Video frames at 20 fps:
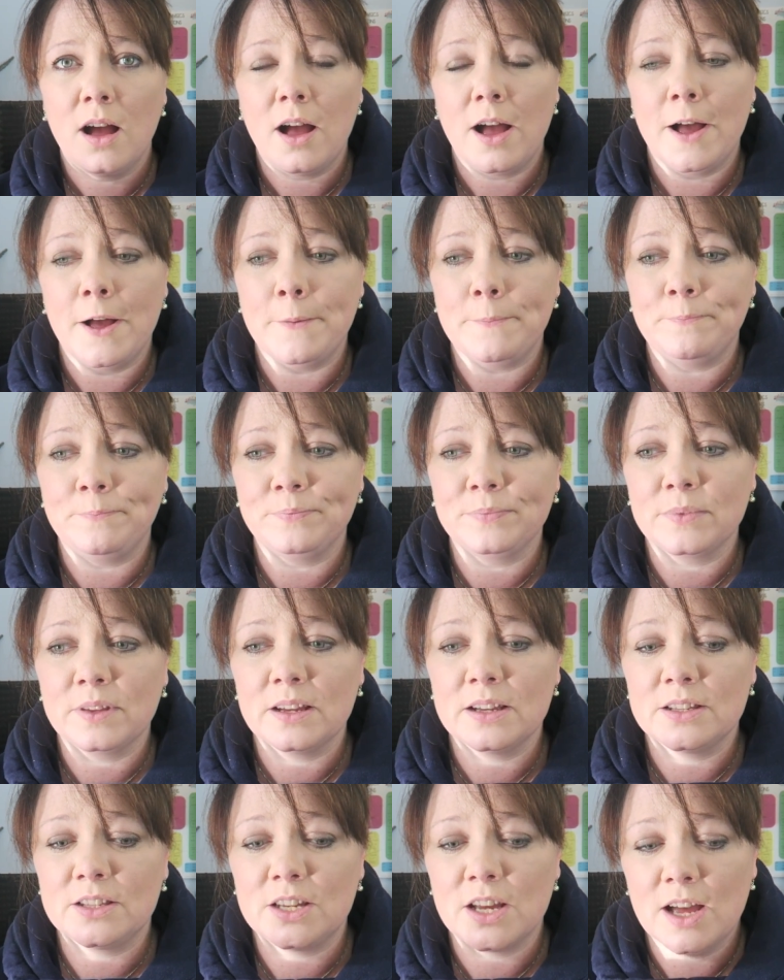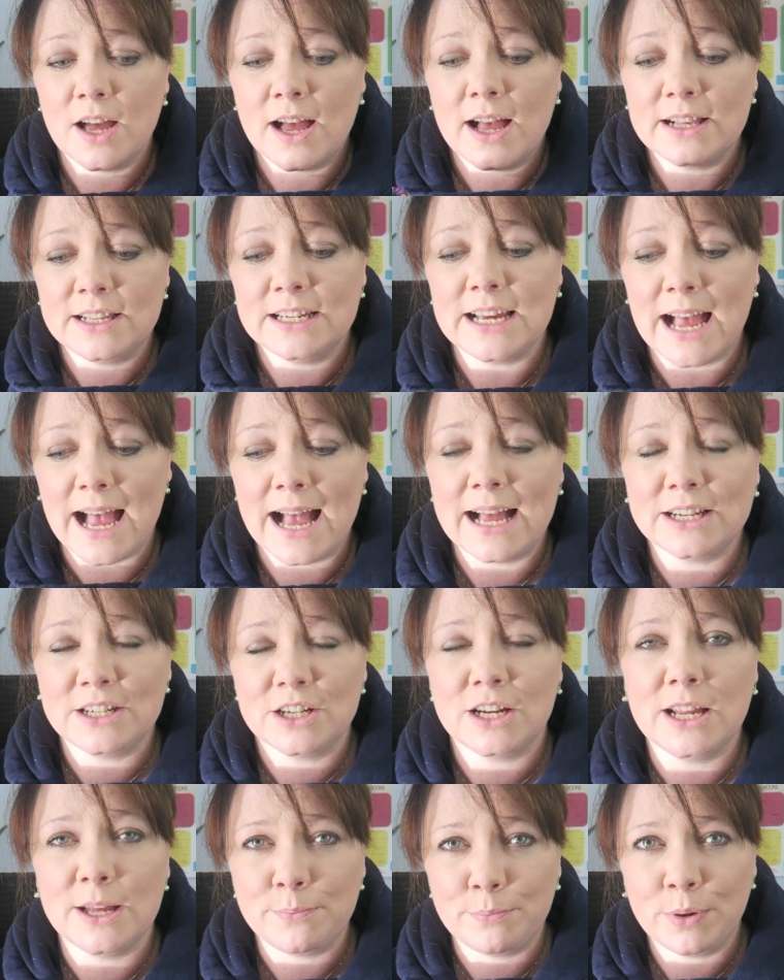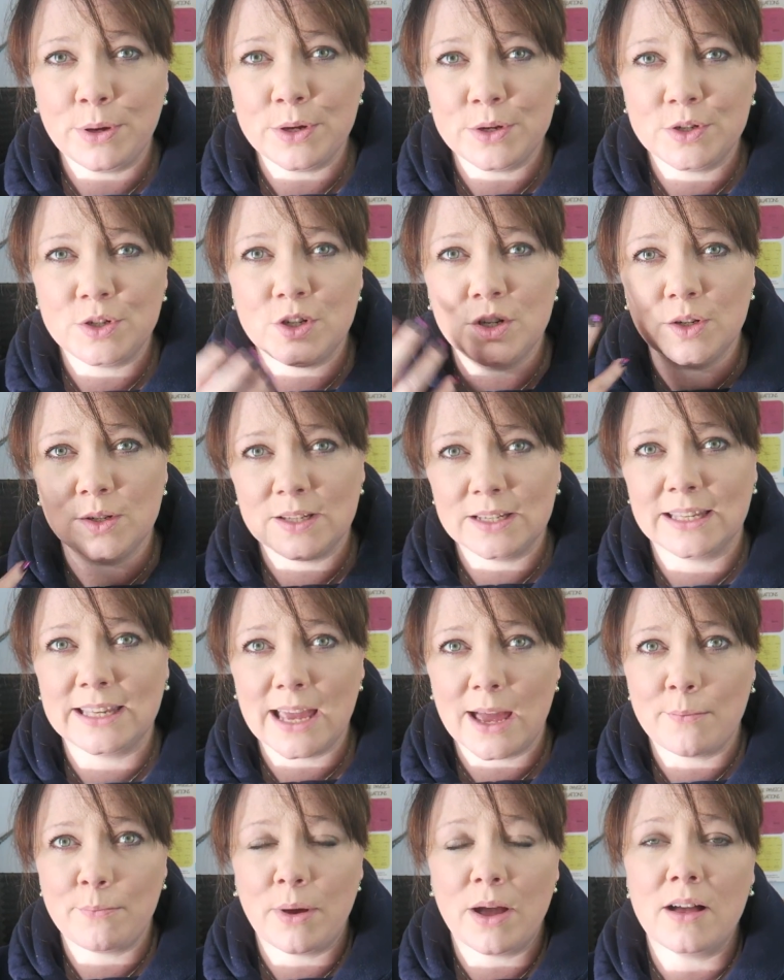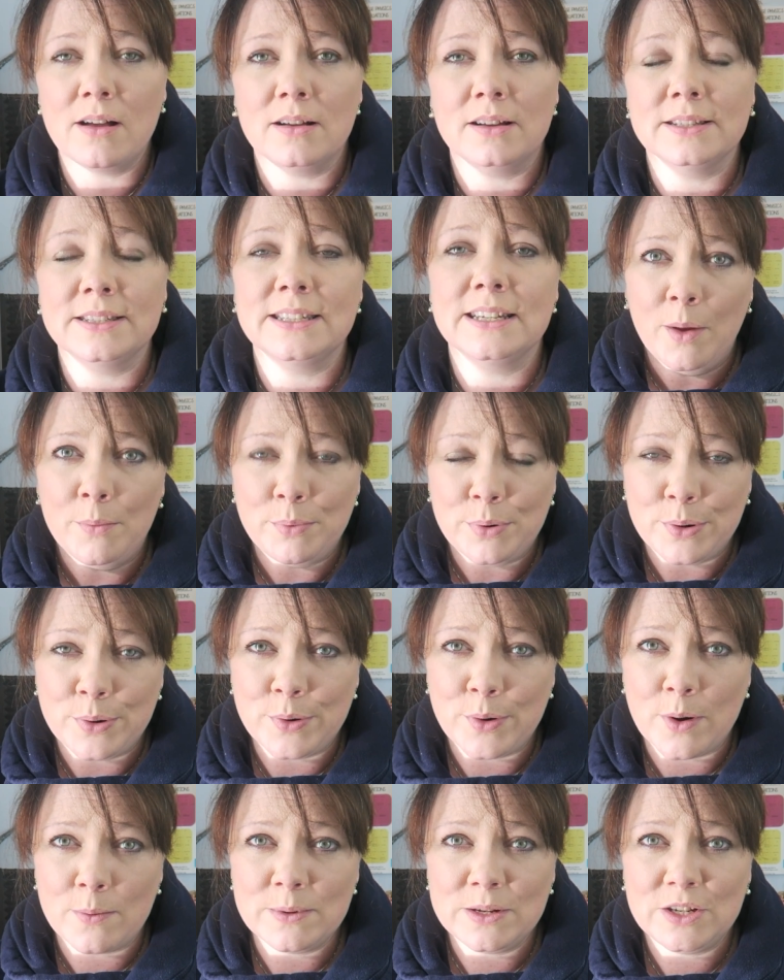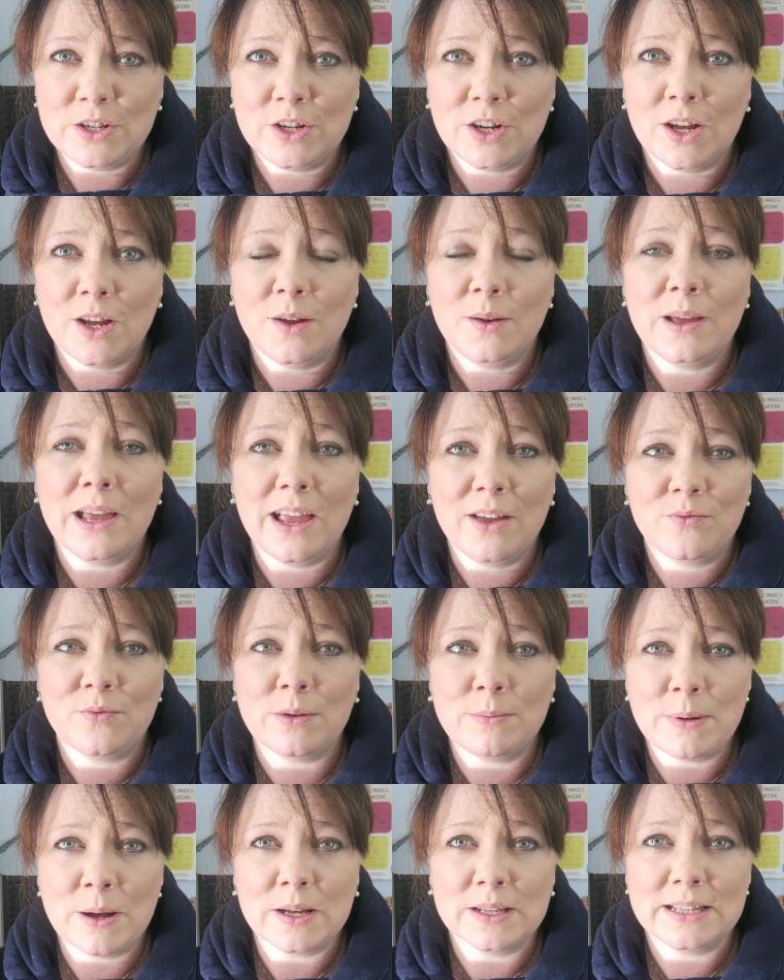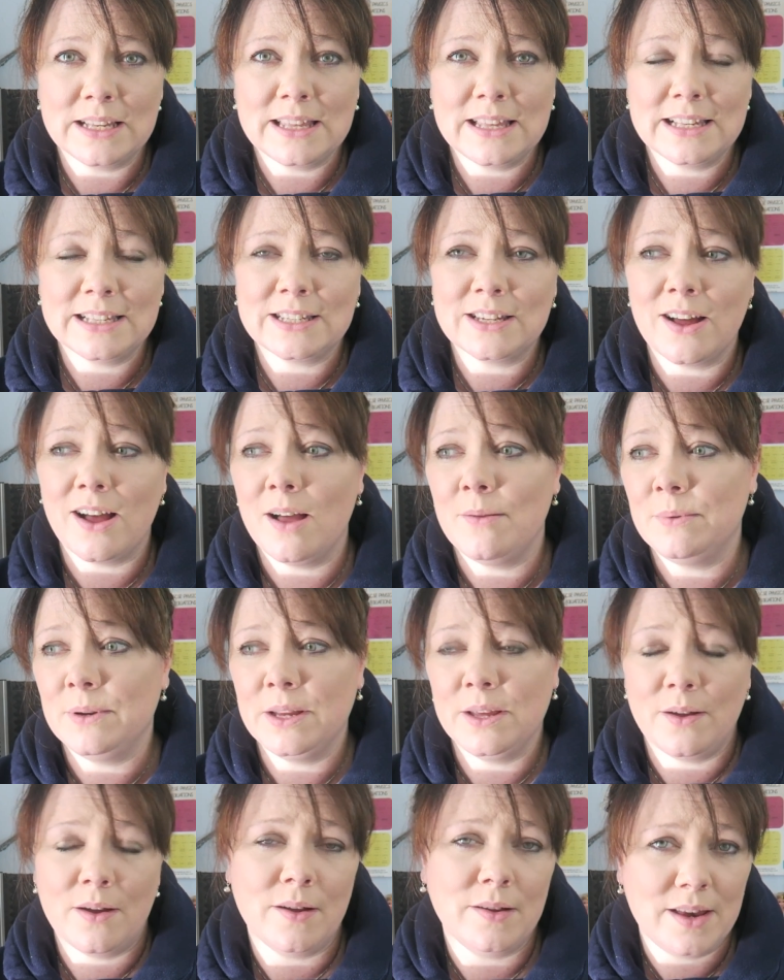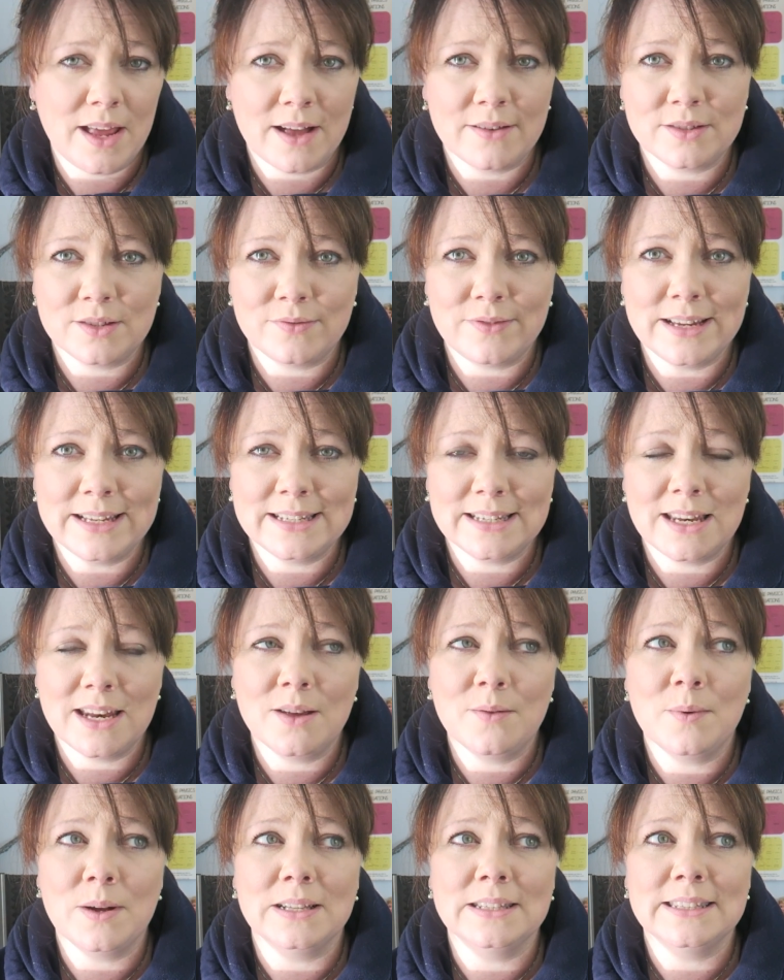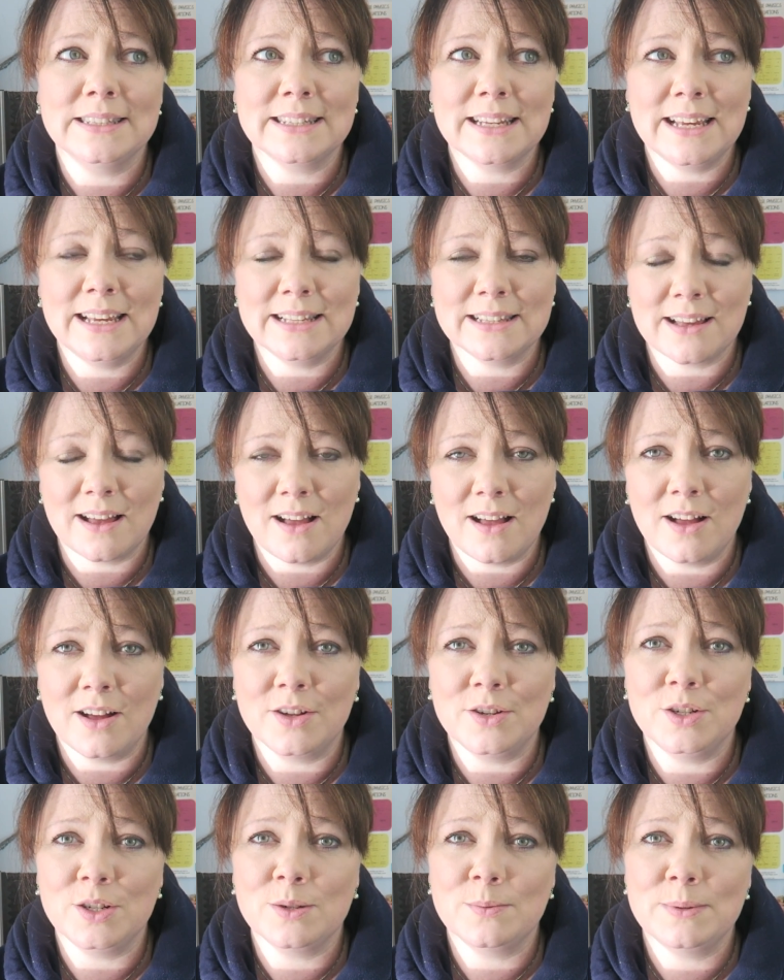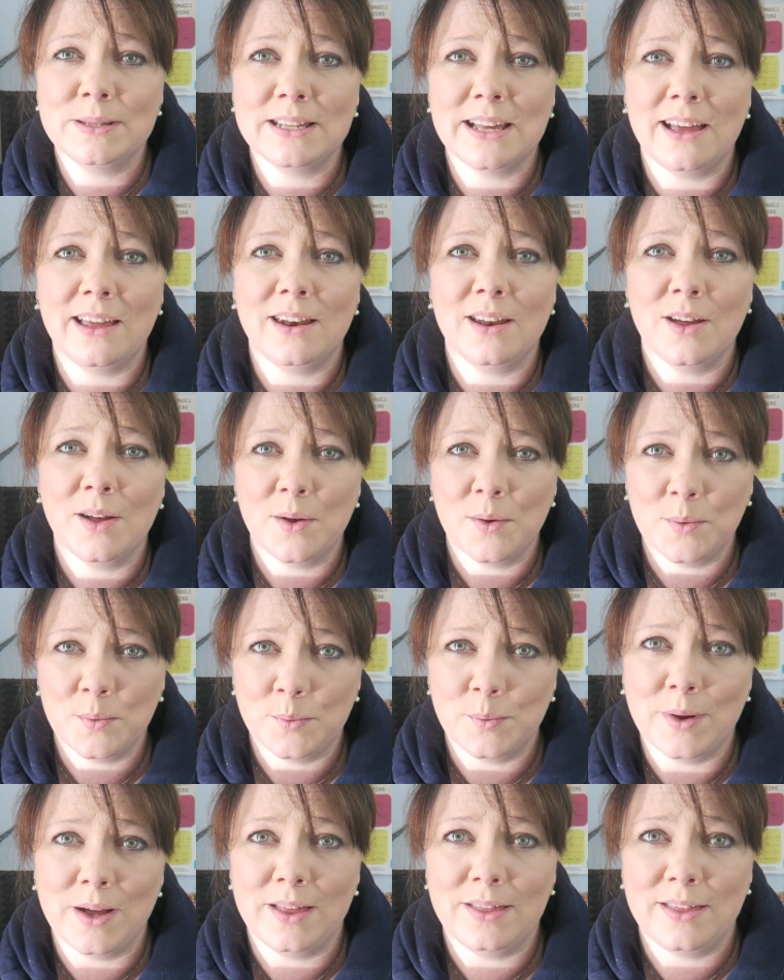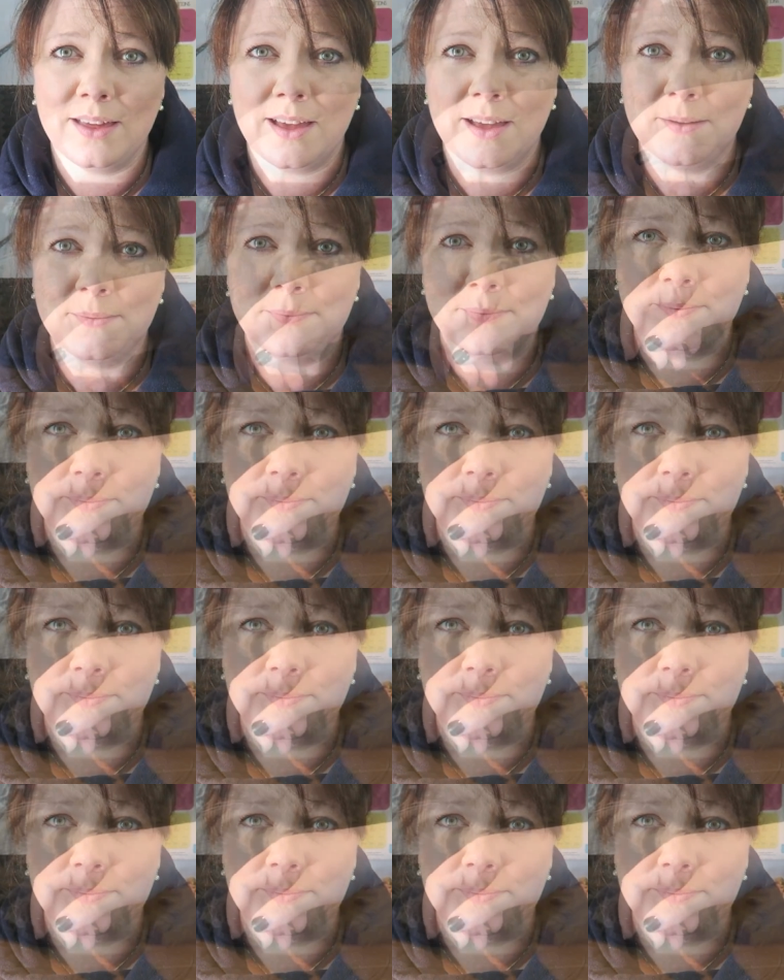um, to to actually push you to get past. Promise you, if we pass it this time and you only have to resit it once, it's a hundred percent worth it.